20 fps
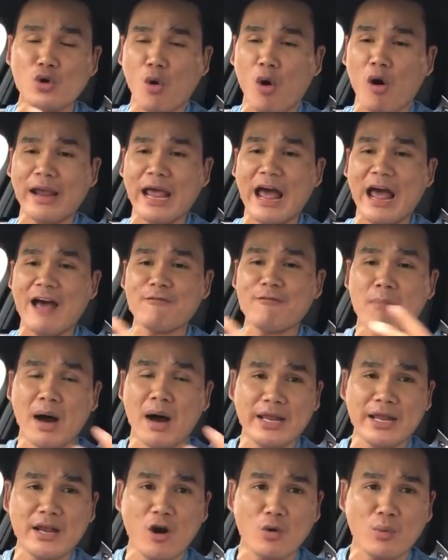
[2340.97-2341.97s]
you already have
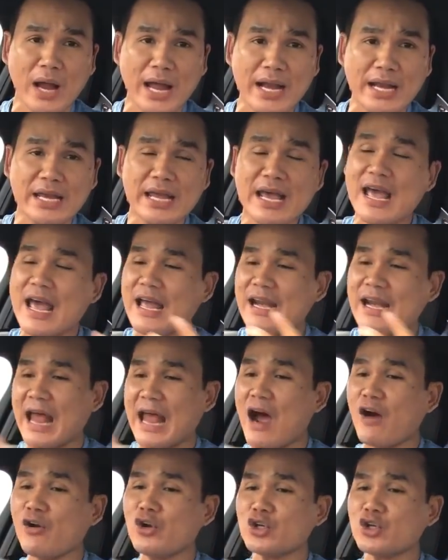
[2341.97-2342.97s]
money already.
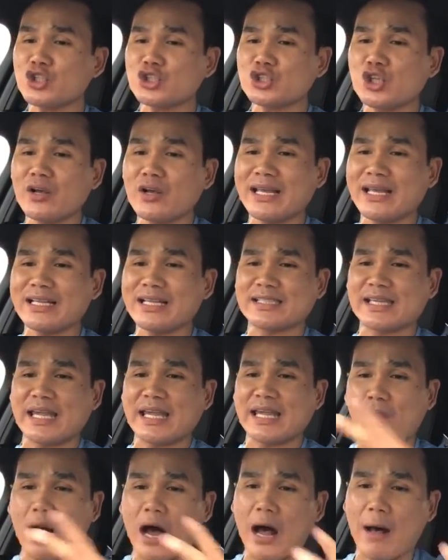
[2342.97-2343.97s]
Now you're just looking to
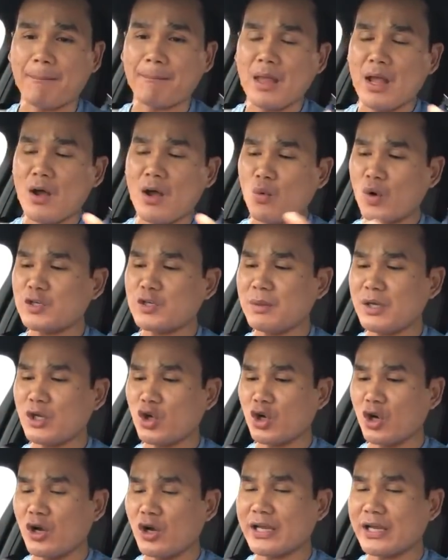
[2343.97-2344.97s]
scale up, which
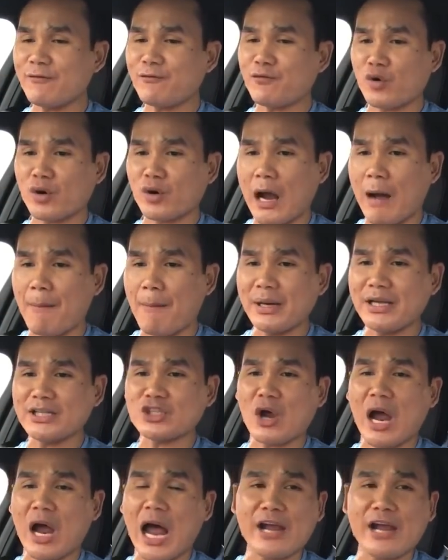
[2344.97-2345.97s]
means you're looking for a company
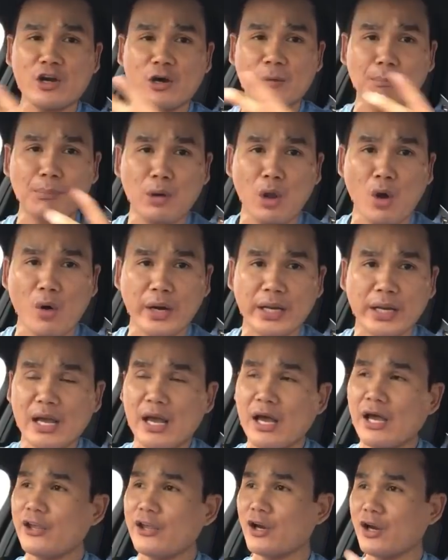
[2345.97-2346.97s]
to hire your employee.
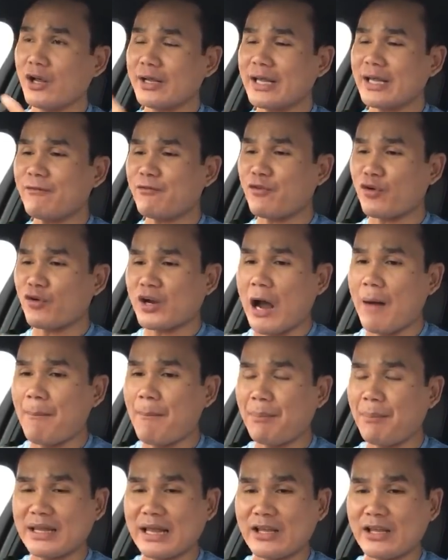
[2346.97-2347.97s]
You're looking for a
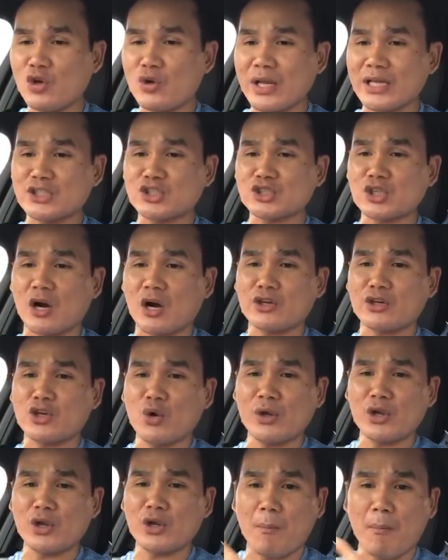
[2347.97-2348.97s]
company that you can start
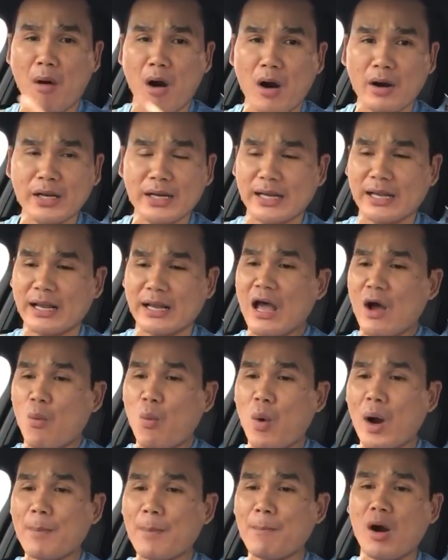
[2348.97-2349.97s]
doing your marketing.
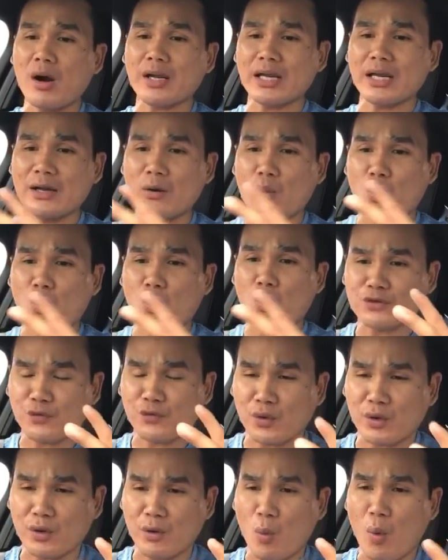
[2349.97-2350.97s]
What marketing
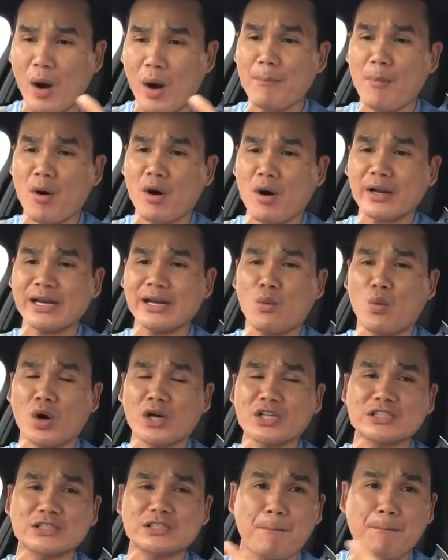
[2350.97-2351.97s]

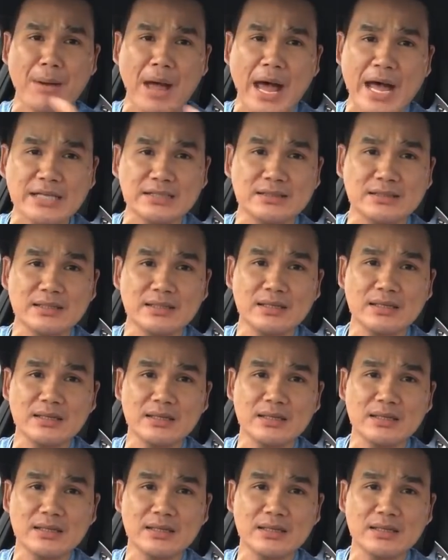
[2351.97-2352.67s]
works best?